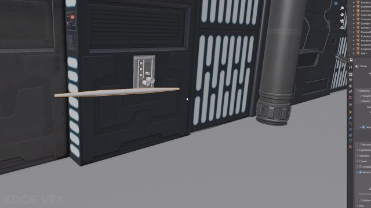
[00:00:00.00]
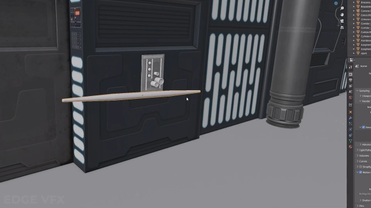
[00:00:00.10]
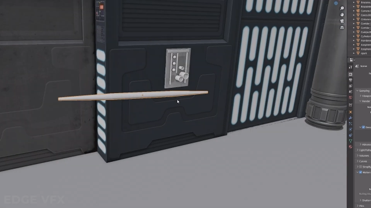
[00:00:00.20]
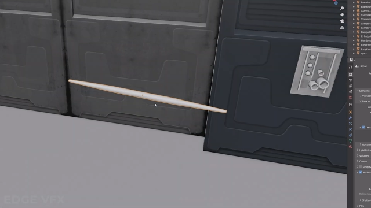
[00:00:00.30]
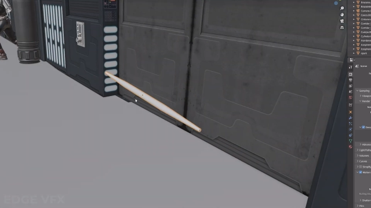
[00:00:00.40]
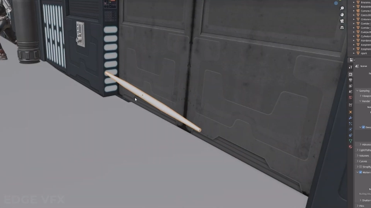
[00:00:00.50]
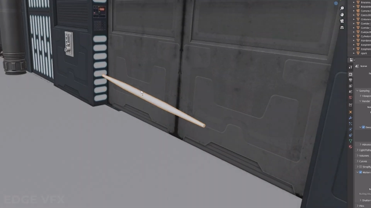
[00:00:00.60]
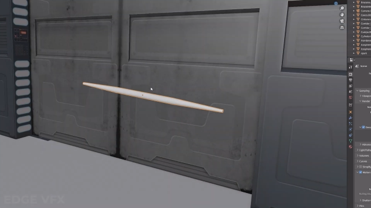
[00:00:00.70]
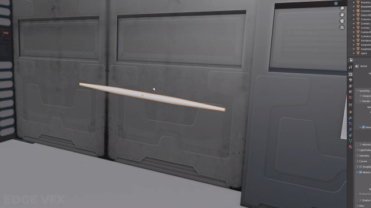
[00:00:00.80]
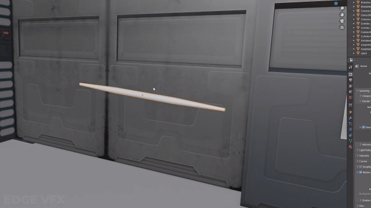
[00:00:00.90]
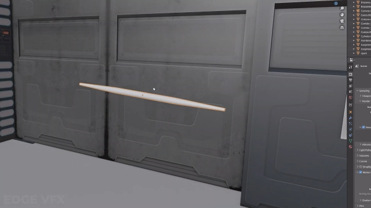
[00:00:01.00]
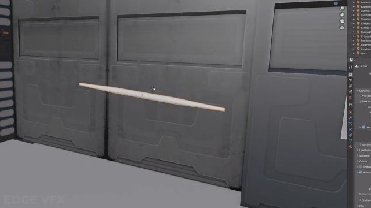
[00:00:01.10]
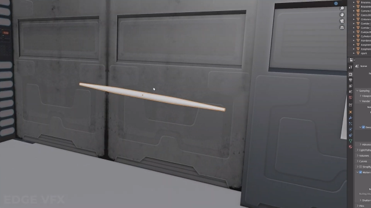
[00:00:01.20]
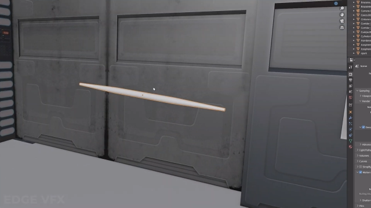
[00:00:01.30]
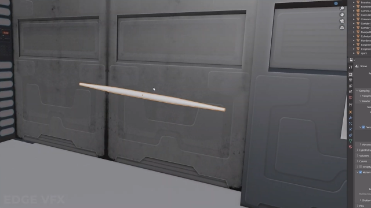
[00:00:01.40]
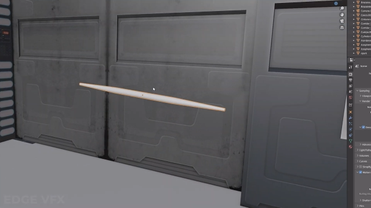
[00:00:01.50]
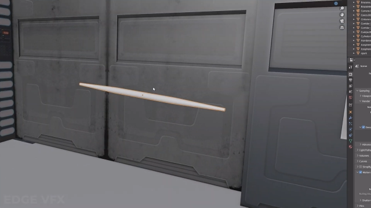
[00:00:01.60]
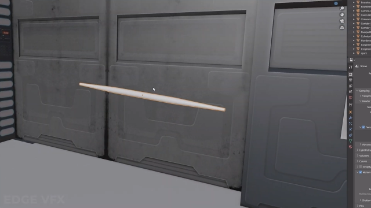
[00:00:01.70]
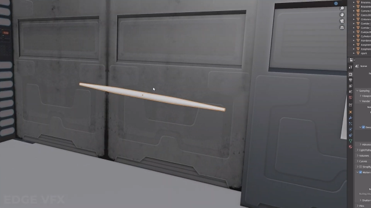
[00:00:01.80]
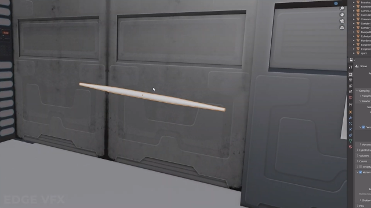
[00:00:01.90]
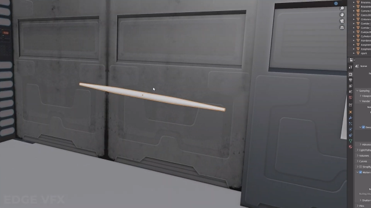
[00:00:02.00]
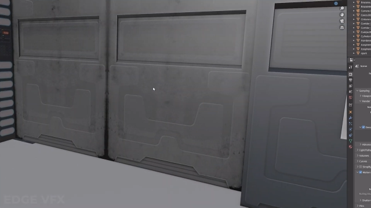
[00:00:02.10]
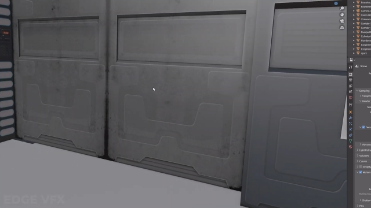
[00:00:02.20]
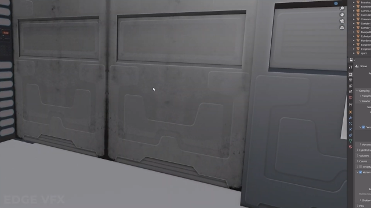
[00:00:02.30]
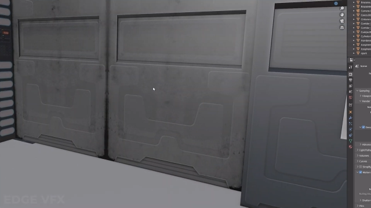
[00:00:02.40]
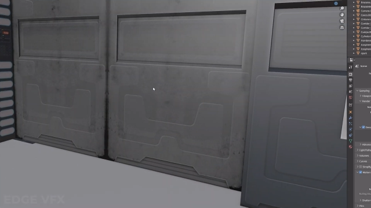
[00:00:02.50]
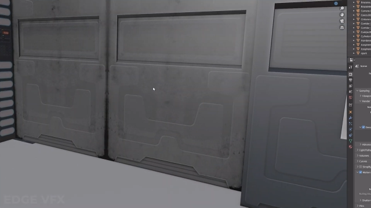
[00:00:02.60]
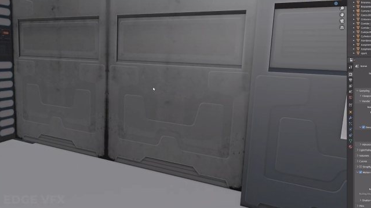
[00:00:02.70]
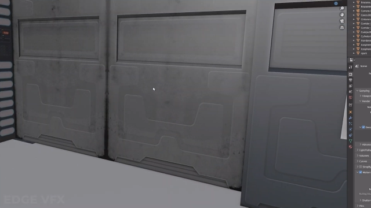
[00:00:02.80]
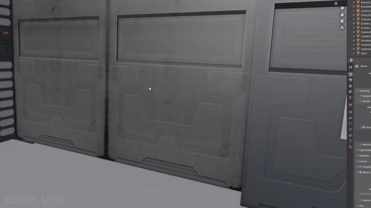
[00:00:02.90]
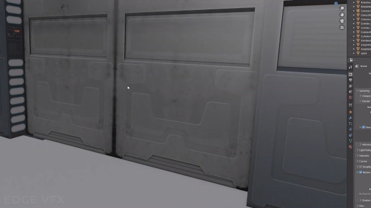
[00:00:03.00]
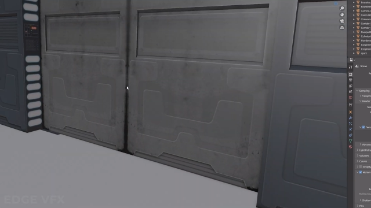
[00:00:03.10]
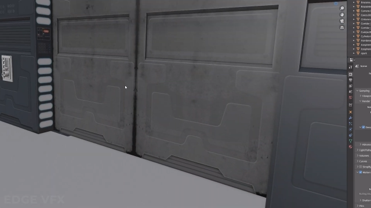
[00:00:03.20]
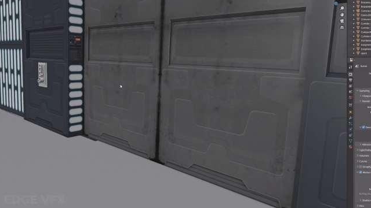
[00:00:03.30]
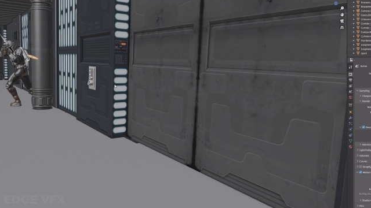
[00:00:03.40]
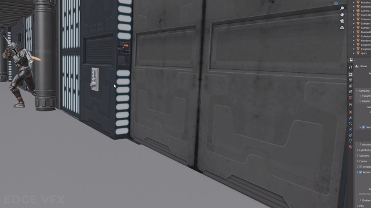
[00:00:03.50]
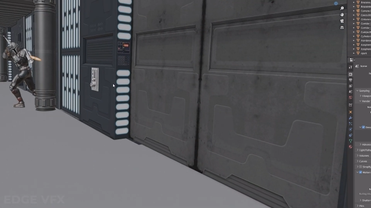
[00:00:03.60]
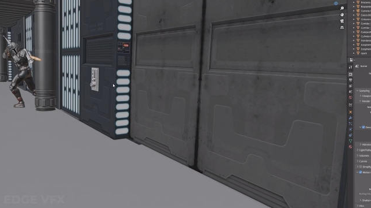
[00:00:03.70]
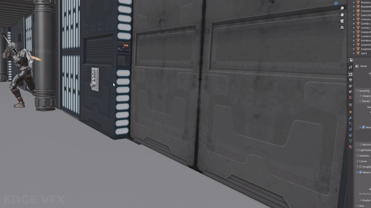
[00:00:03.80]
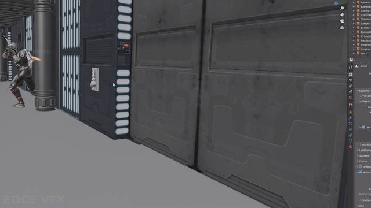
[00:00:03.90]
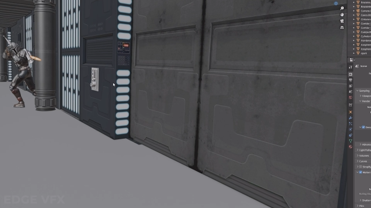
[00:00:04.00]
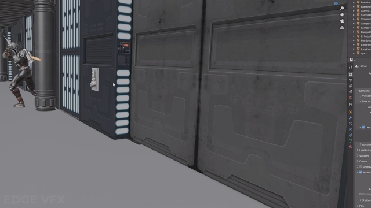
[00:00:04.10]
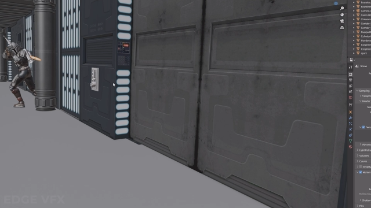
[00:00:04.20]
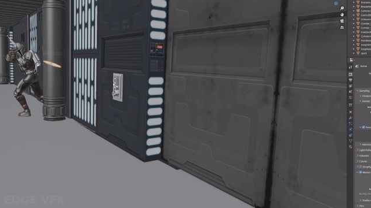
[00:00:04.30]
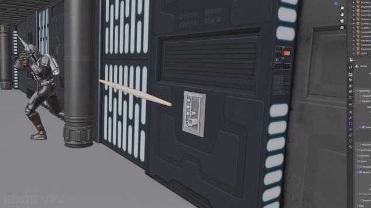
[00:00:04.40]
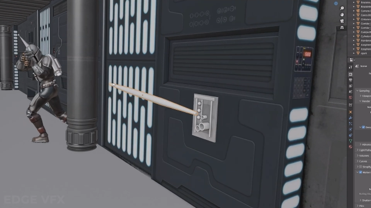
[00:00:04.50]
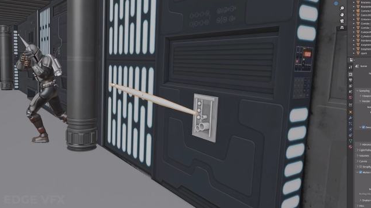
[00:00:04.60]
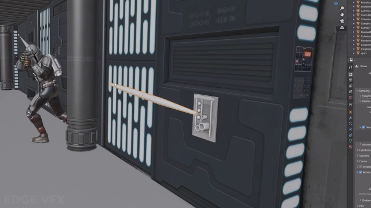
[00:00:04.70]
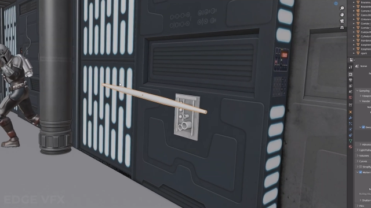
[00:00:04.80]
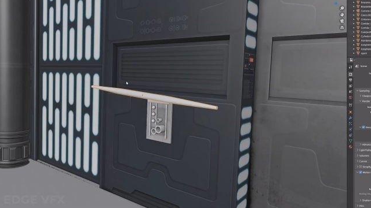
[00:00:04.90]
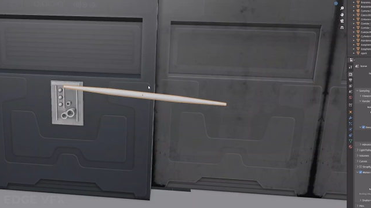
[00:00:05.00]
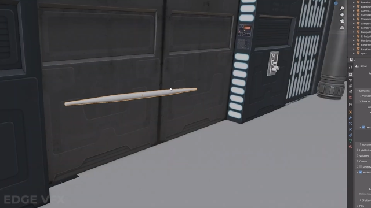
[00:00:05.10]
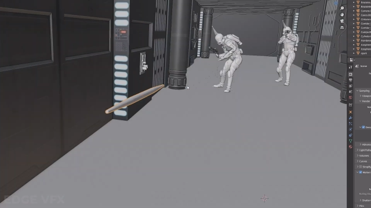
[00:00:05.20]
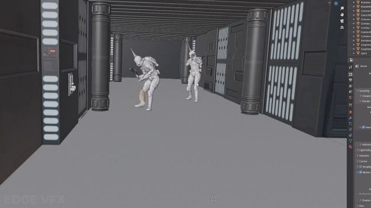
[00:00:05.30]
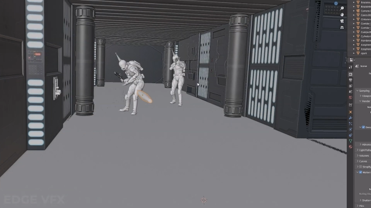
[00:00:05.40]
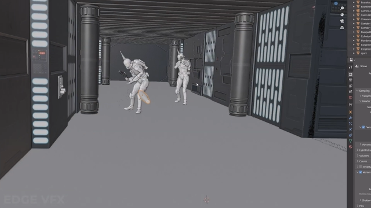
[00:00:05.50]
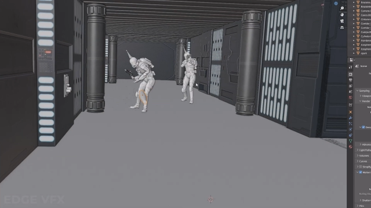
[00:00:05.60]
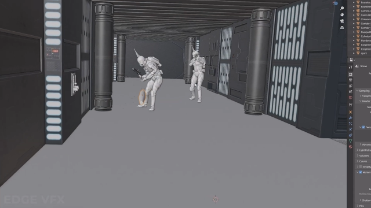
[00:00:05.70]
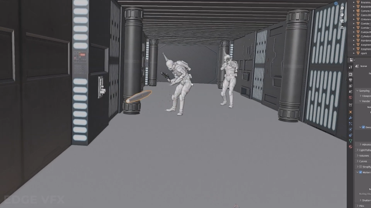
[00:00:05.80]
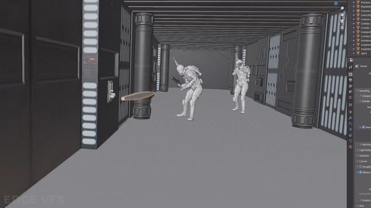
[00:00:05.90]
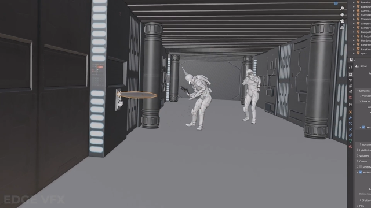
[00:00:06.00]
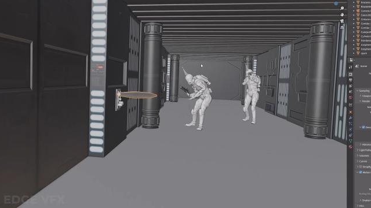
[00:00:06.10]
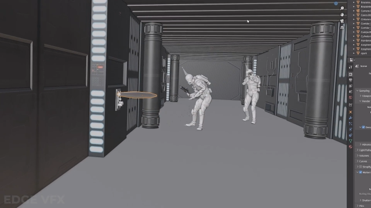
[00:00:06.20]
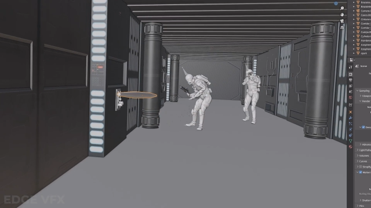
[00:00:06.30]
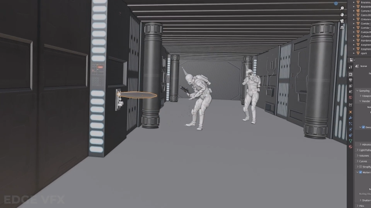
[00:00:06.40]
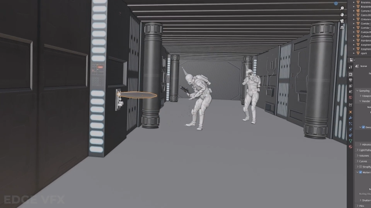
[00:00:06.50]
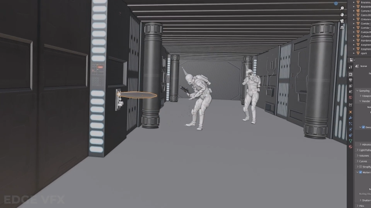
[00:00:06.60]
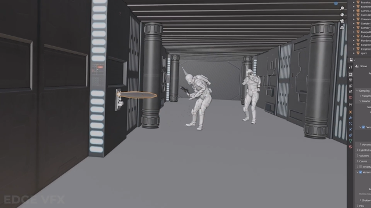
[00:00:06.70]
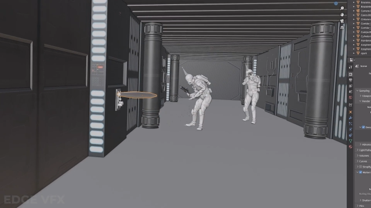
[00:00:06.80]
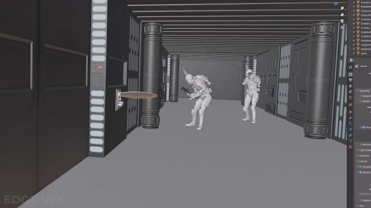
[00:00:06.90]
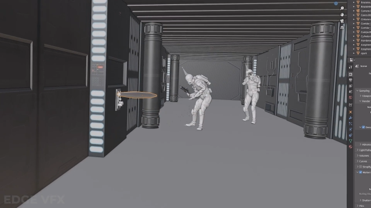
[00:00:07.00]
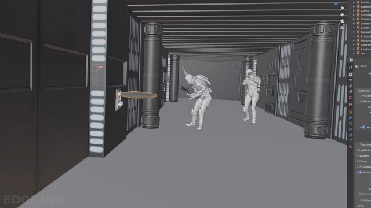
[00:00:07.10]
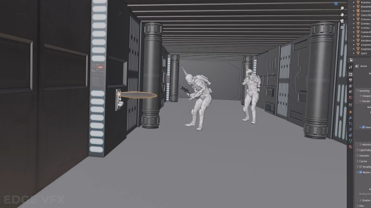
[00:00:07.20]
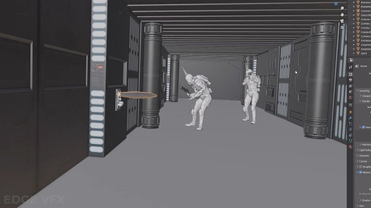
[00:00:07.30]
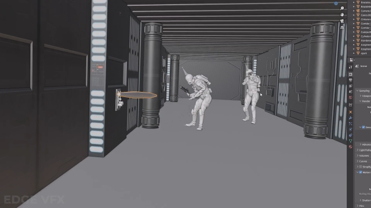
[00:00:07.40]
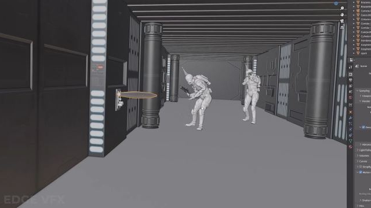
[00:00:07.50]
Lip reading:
[unreadable: no face in view]